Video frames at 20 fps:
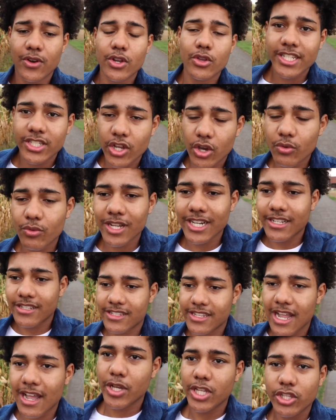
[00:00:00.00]
for you. Don't wanna
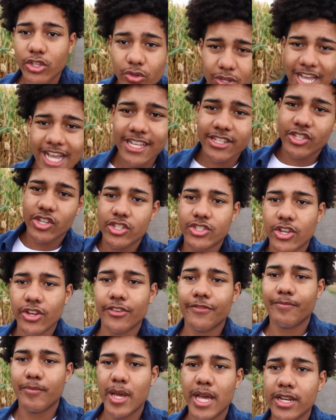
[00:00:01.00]
stop, but you guys
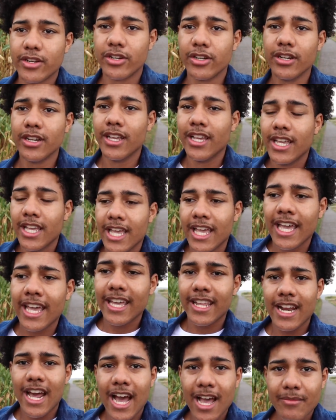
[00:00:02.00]
deserve better.
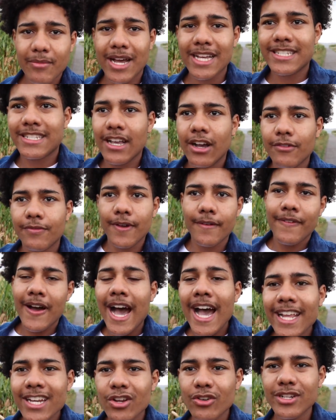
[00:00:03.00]
And I myself, if
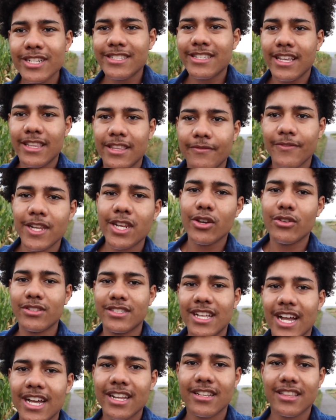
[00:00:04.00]
I notice that the video
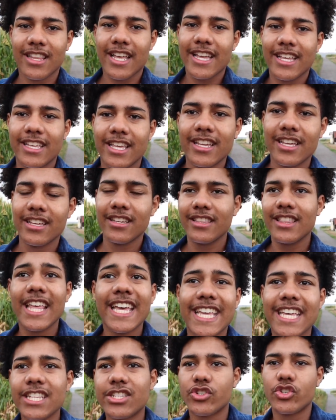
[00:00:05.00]
is not like
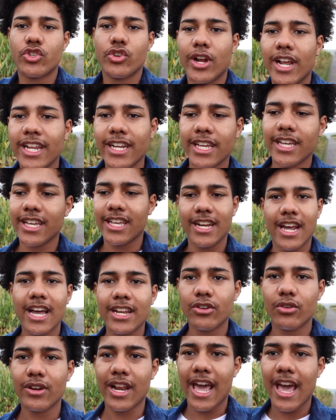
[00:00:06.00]
it's draining and I
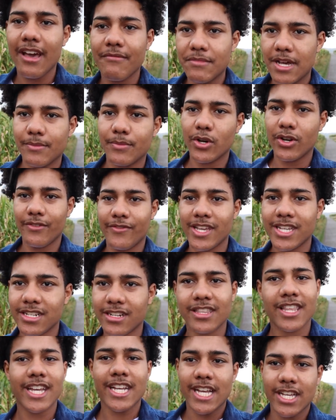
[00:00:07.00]
don't have my
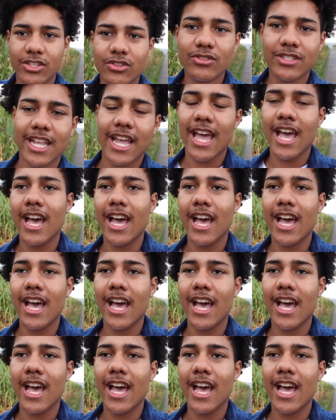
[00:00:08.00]
motivation like I used to